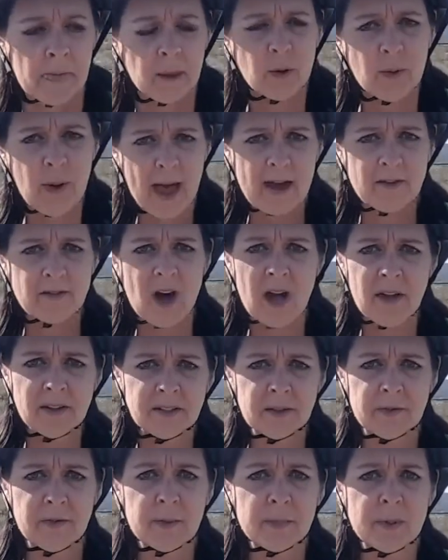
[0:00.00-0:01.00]
You have all
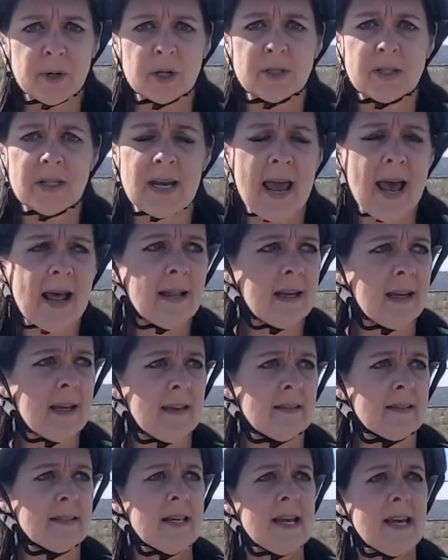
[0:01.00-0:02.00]
different
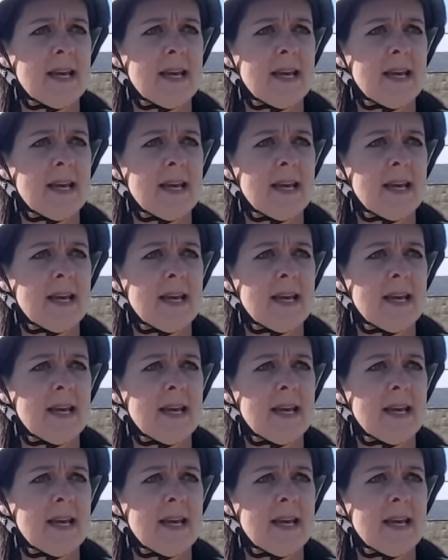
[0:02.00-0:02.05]
personalities